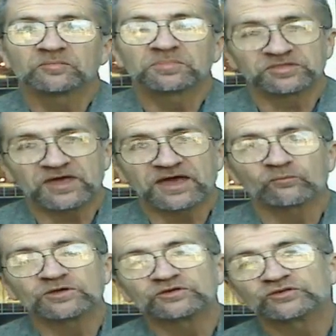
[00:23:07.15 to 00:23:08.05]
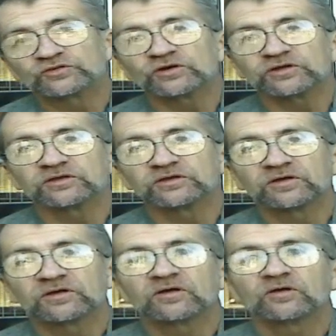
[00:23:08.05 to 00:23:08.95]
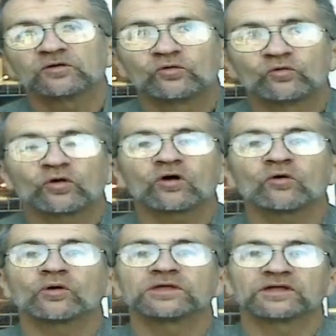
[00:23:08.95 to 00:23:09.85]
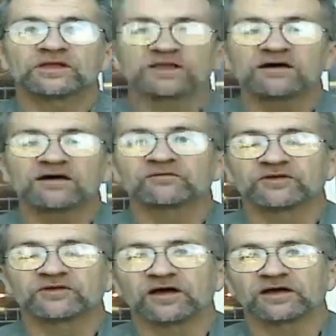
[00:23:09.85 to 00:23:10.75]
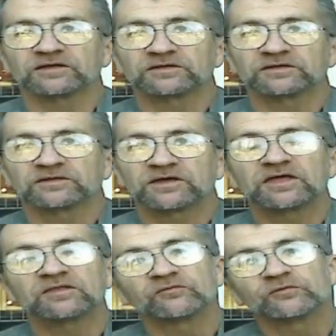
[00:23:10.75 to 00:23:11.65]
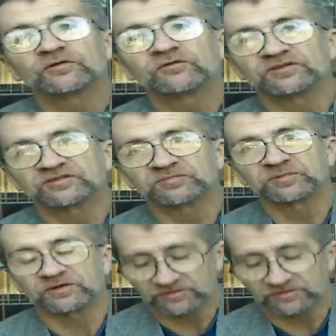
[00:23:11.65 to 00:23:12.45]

but that we should grow in the love of God and the fruit of His Spirit.